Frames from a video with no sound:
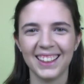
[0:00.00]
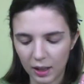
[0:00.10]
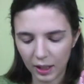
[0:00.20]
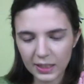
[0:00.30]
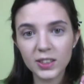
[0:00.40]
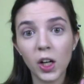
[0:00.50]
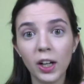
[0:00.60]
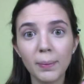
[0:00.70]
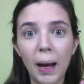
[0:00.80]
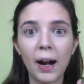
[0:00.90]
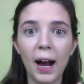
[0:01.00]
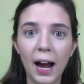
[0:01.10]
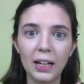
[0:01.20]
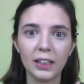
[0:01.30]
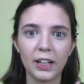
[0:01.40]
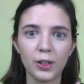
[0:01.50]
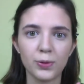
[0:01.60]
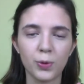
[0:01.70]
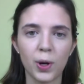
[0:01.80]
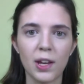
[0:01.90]
Let's talk about highlighter
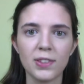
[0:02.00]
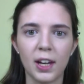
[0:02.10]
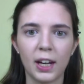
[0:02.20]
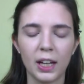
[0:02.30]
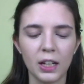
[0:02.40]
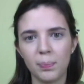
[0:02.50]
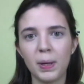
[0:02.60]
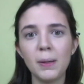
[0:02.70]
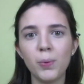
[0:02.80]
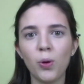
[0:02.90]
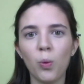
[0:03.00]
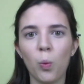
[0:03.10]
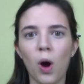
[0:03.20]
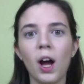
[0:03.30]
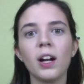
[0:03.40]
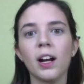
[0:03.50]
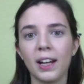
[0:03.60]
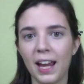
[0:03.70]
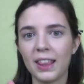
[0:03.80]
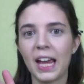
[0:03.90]
for a second. People want,
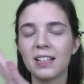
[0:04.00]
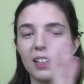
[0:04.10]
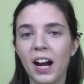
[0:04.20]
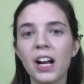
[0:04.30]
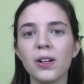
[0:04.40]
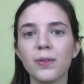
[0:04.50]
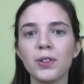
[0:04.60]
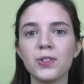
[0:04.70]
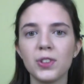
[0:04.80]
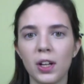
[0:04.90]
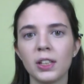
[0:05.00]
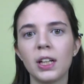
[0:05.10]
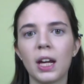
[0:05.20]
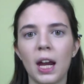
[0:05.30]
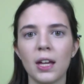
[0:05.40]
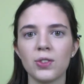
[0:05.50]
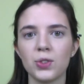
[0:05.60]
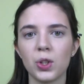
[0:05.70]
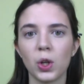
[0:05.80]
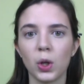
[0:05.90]
again, that kind of
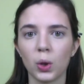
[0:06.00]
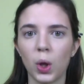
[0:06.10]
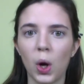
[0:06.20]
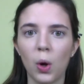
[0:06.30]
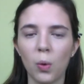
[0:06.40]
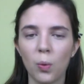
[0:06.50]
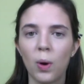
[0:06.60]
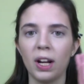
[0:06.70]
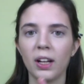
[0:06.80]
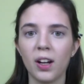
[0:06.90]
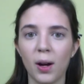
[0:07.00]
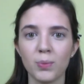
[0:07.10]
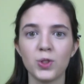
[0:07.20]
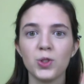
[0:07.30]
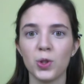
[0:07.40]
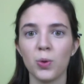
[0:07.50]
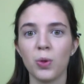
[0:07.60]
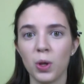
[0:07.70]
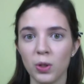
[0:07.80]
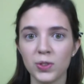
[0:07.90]
sun-kissed glow when it comes to
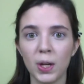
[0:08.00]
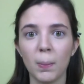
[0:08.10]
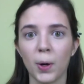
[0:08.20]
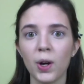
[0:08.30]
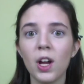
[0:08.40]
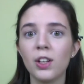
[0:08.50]
the summer.